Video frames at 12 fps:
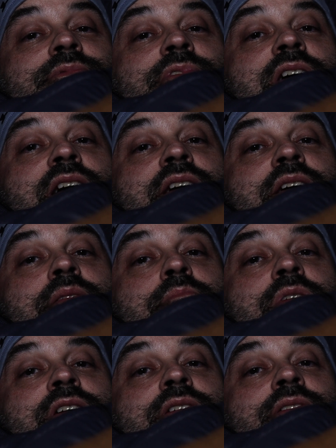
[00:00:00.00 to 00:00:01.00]
I am
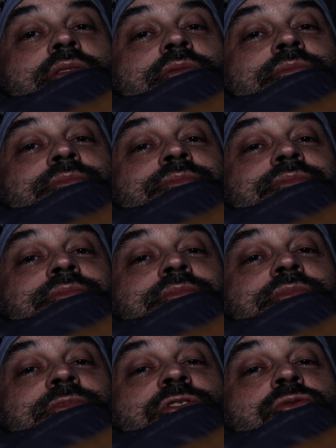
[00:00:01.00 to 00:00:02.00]

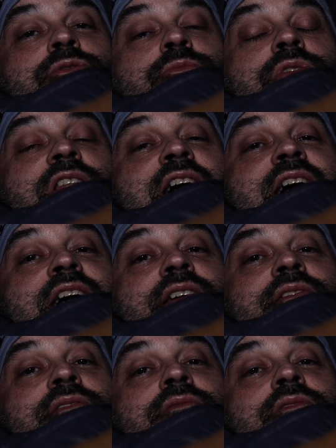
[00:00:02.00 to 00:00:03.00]
going to
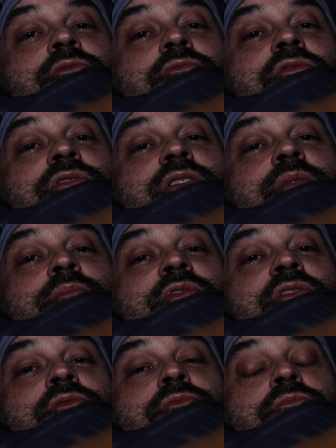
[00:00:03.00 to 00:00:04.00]
relax, go to sleep
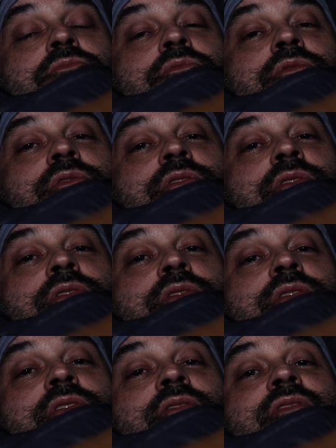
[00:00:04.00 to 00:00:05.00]
soon.
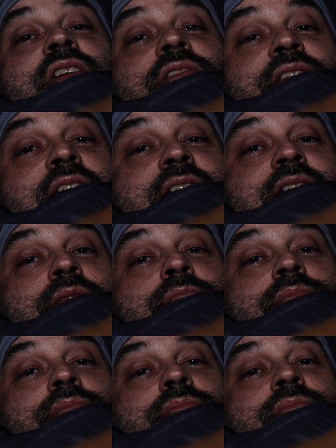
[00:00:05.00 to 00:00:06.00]
This time,
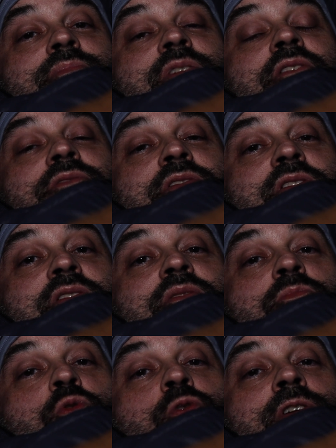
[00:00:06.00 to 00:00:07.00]
I'll see you in
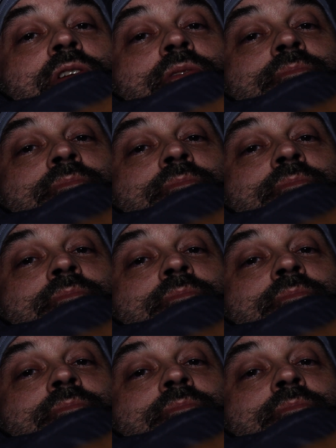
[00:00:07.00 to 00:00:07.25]
the morning.